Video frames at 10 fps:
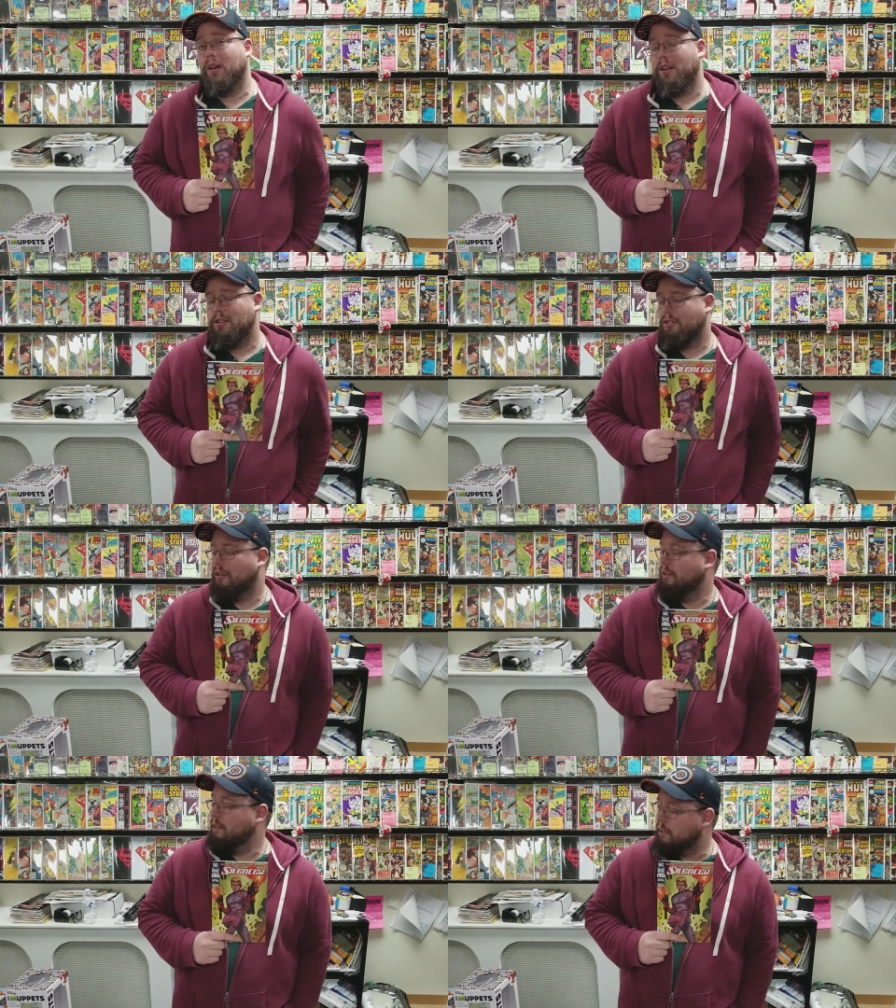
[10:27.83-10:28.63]
She
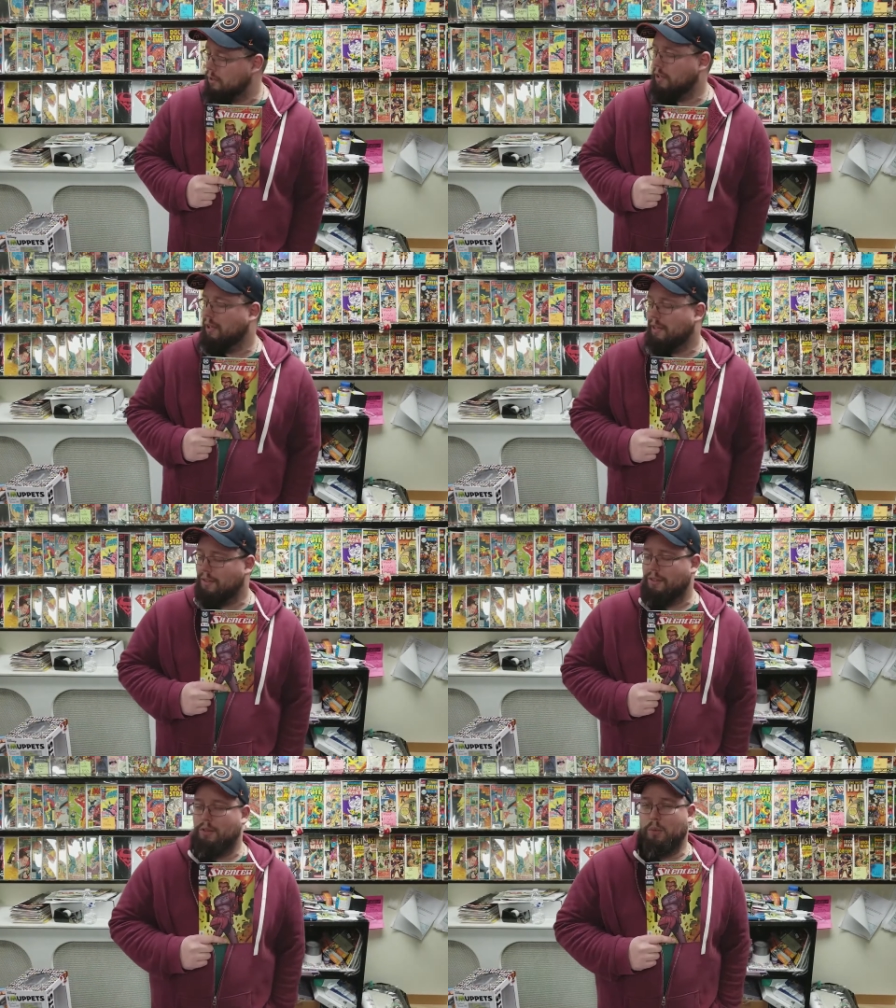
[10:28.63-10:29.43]
literally
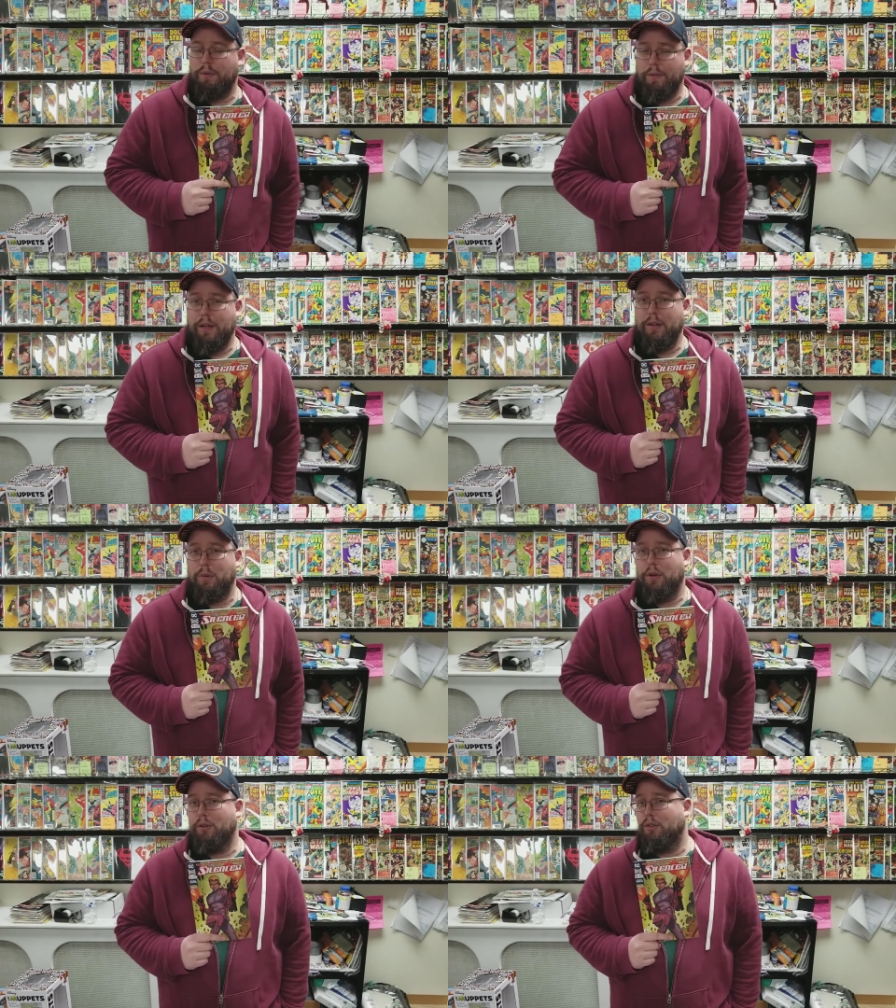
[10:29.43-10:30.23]
gets into a fight
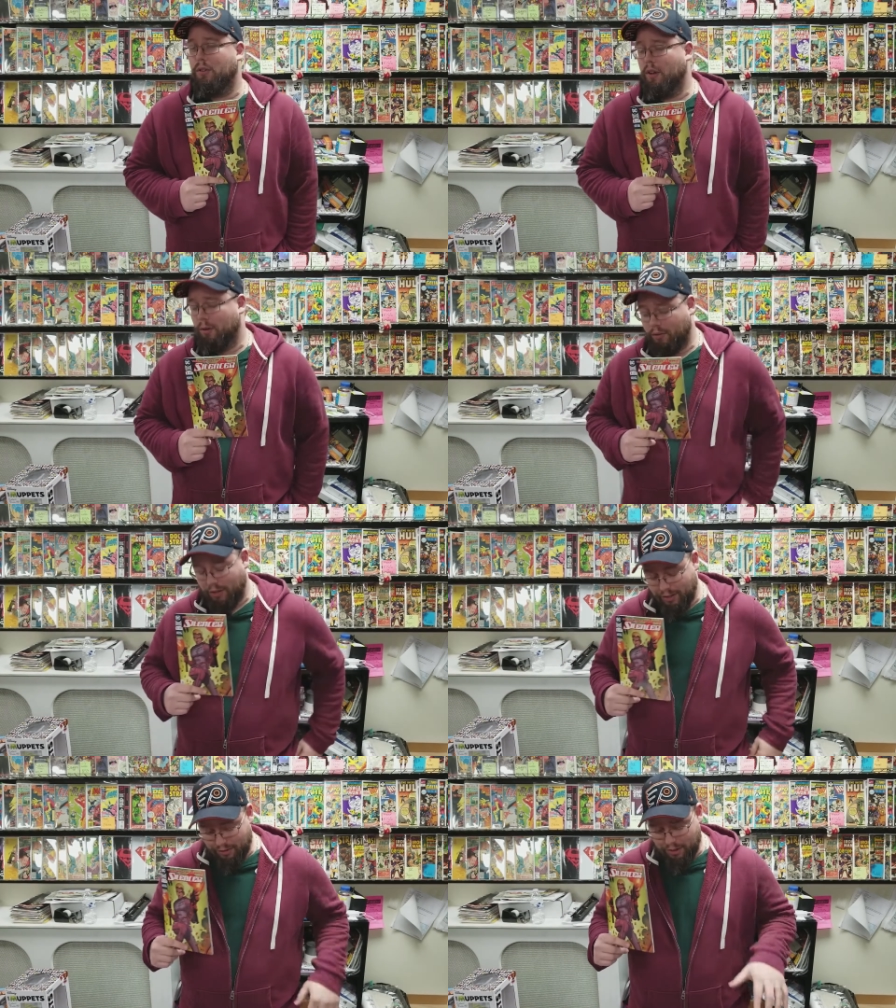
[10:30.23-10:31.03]
with her her
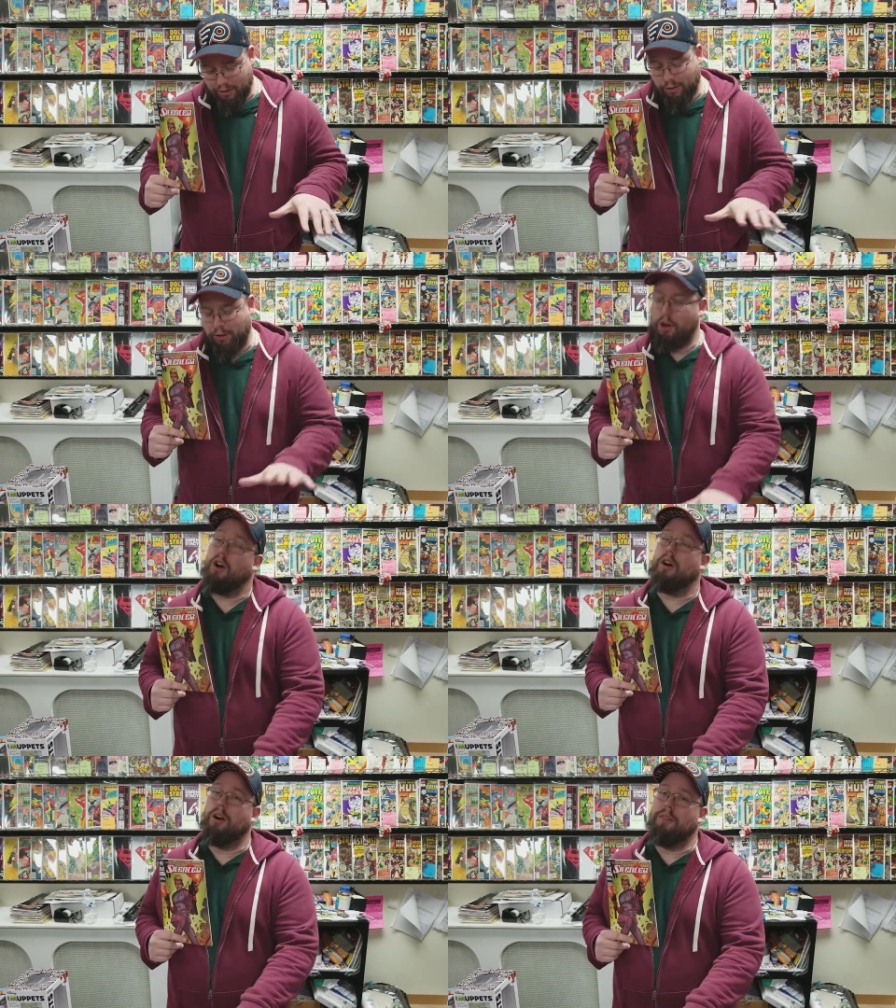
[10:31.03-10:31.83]
son is in her
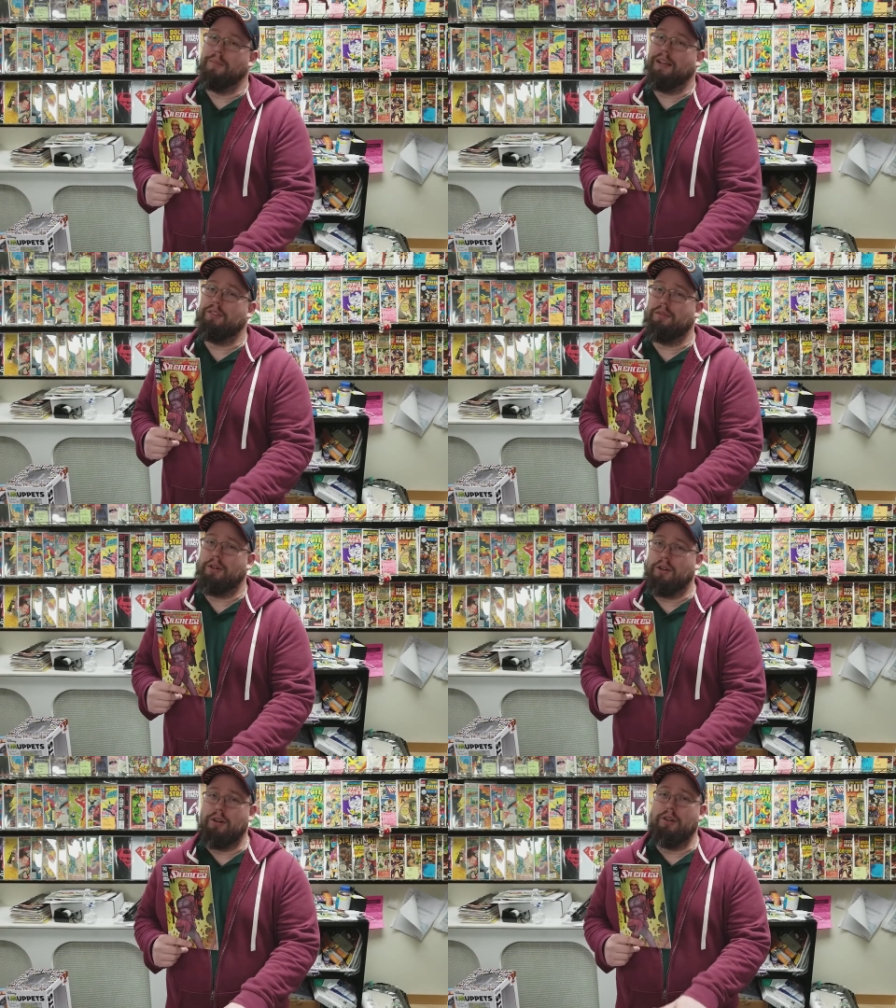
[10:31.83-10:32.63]
car in the backseat of her
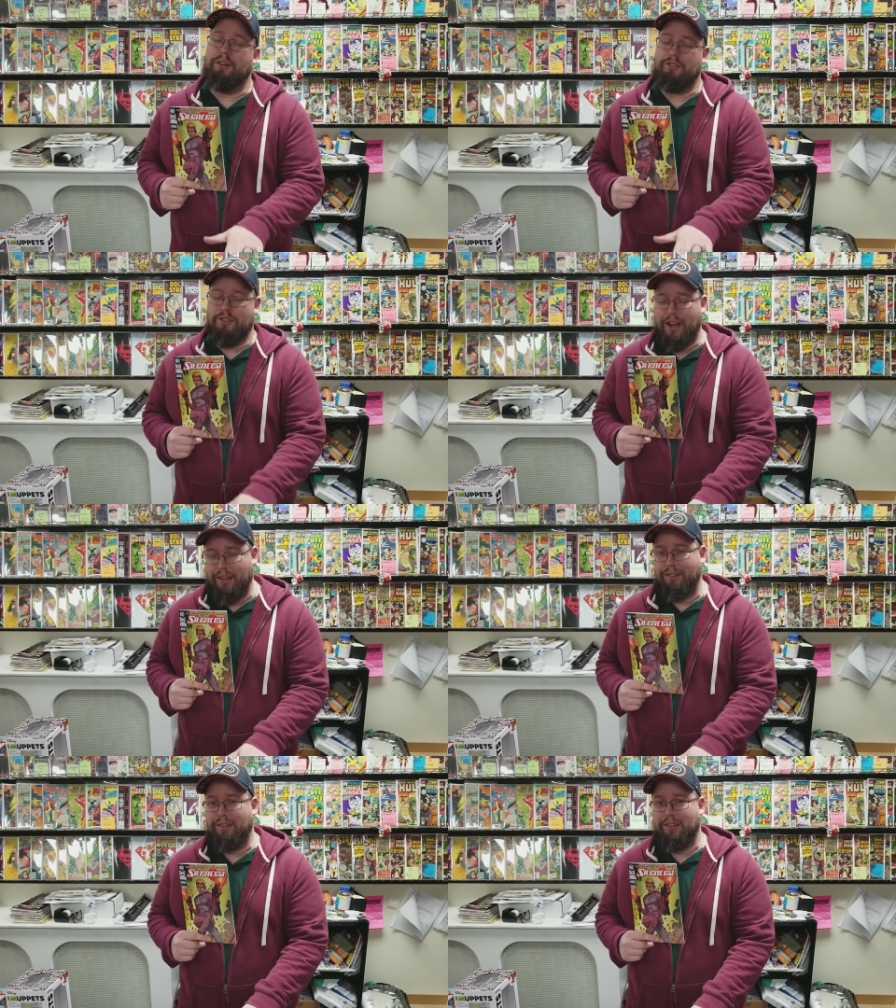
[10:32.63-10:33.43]
car in a
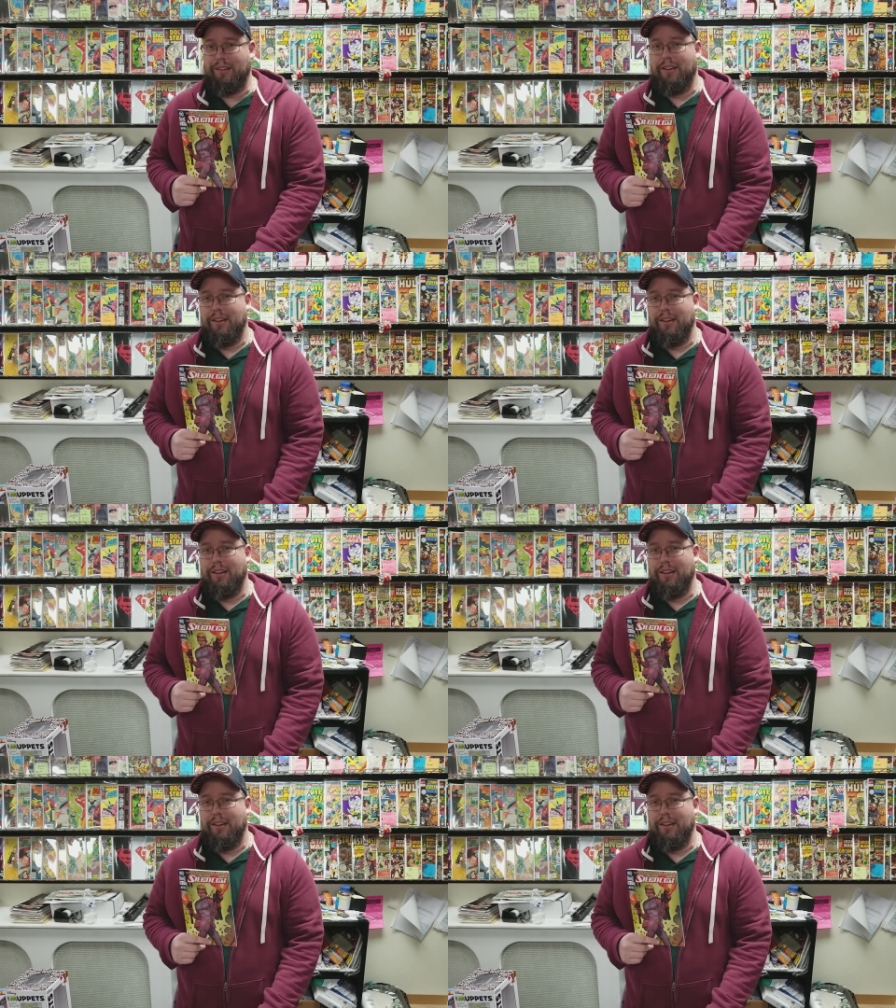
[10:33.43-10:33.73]
child seat.